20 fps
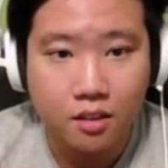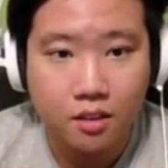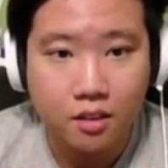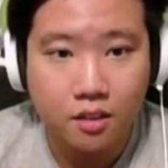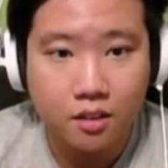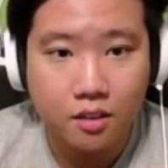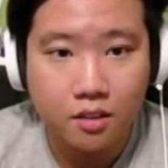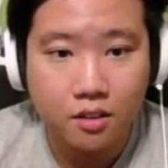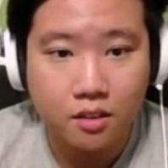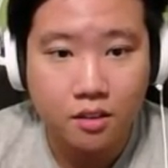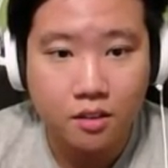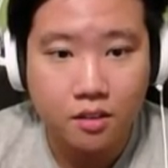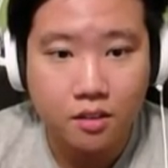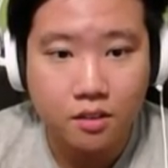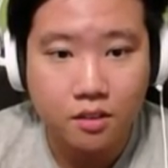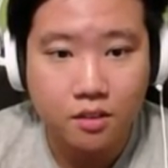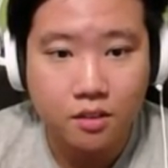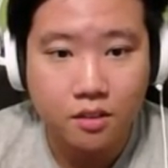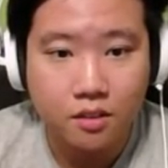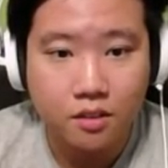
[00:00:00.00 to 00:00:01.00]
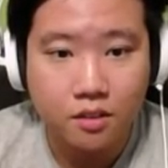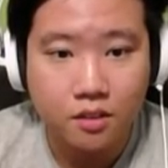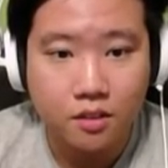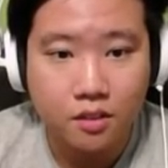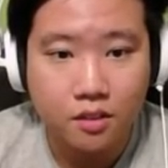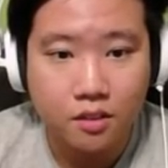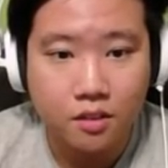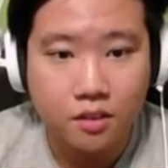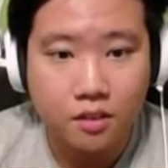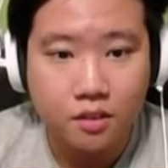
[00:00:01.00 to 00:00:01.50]

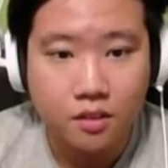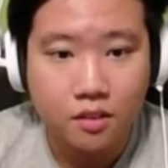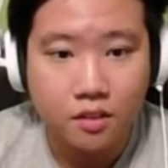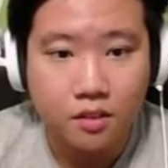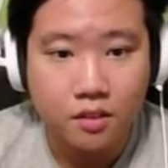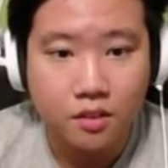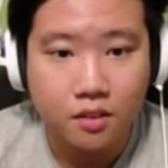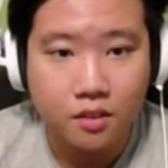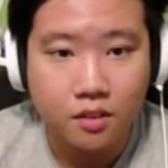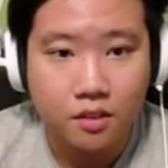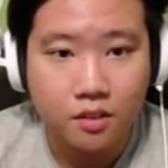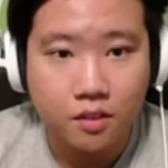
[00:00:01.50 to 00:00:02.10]
Nothing is said.